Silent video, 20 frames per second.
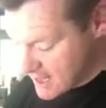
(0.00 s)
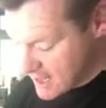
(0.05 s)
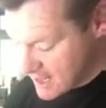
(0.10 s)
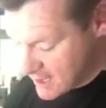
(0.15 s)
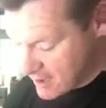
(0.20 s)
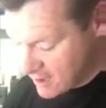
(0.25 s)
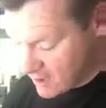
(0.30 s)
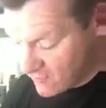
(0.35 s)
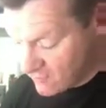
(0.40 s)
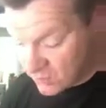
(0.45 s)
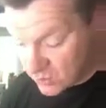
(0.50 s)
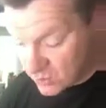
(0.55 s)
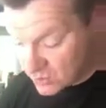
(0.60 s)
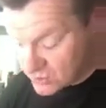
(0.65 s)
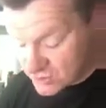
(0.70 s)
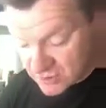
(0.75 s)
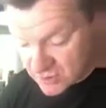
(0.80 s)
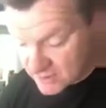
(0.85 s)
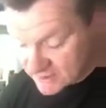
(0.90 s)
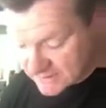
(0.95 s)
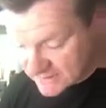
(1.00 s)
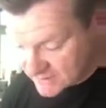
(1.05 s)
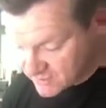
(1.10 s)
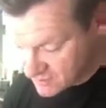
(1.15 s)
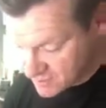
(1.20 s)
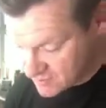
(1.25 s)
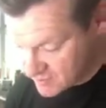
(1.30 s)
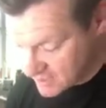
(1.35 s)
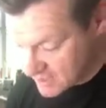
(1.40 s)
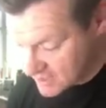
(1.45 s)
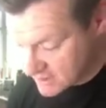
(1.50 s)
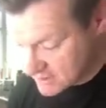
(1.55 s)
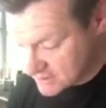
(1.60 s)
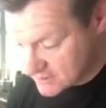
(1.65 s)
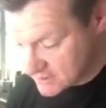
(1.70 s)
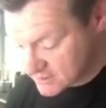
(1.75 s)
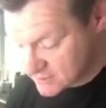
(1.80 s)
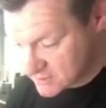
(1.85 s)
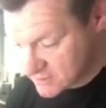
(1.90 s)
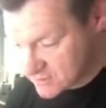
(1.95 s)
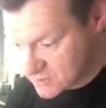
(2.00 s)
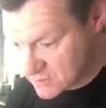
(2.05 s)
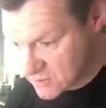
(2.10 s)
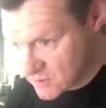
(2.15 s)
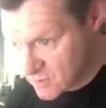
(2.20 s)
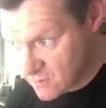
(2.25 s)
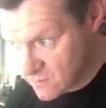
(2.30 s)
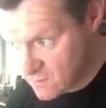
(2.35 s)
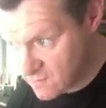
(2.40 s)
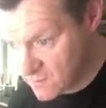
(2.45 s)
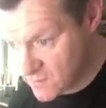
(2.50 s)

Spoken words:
of water, or 600 mils. So for